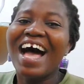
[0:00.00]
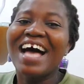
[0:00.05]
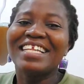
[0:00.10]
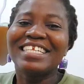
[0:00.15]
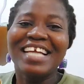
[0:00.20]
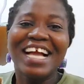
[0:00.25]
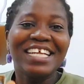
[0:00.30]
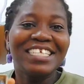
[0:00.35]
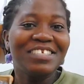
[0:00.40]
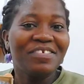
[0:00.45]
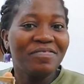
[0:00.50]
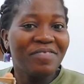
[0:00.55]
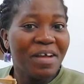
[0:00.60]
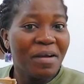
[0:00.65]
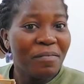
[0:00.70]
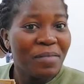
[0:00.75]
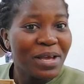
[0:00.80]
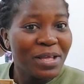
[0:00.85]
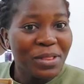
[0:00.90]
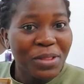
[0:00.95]
there are
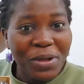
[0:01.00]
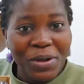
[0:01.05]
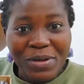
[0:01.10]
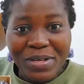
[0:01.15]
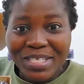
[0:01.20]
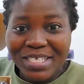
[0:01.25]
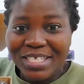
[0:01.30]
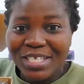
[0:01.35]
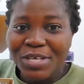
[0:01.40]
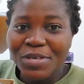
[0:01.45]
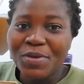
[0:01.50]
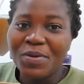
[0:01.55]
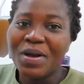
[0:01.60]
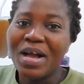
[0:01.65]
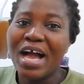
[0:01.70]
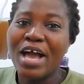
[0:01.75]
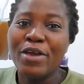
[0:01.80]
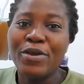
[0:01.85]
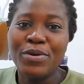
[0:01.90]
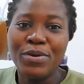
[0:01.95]
different methods you
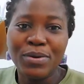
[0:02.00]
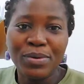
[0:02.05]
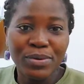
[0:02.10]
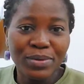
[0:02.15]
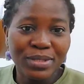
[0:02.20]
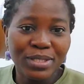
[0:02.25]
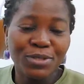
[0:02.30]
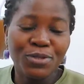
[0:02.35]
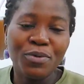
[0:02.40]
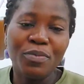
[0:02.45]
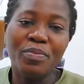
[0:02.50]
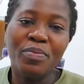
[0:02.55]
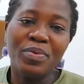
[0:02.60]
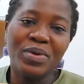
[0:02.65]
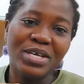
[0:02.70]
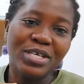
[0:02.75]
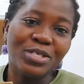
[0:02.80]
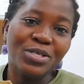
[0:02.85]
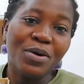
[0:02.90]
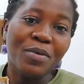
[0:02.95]
can use to
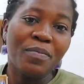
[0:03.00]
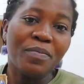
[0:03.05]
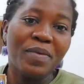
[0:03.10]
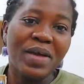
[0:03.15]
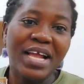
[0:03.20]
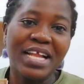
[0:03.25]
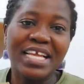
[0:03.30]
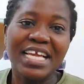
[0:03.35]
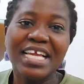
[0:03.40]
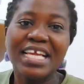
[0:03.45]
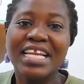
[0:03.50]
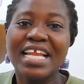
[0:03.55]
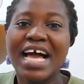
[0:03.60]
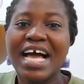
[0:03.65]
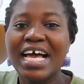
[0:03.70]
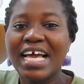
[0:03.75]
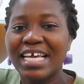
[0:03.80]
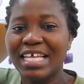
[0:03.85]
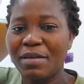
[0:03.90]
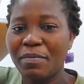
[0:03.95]
print on pen.
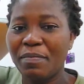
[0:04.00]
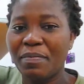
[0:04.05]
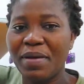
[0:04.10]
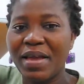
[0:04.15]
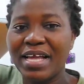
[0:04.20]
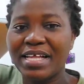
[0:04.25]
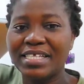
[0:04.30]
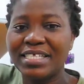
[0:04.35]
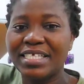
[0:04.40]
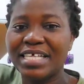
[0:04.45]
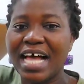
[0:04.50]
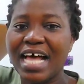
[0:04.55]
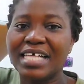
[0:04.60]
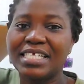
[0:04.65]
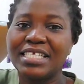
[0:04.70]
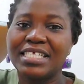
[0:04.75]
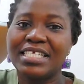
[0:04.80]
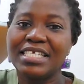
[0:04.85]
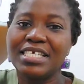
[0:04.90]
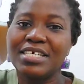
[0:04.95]
Either the pens
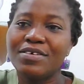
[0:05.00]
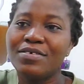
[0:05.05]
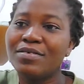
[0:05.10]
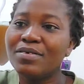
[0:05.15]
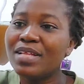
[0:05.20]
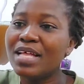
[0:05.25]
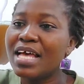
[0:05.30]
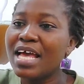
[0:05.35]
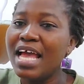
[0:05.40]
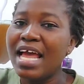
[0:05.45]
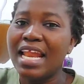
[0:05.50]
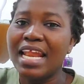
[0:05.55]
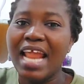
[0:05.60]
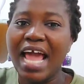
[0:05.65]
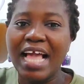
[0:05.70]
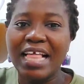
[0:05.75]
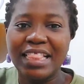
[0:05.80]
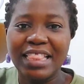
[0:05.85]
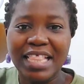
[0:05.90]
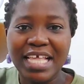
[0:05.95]
are steel like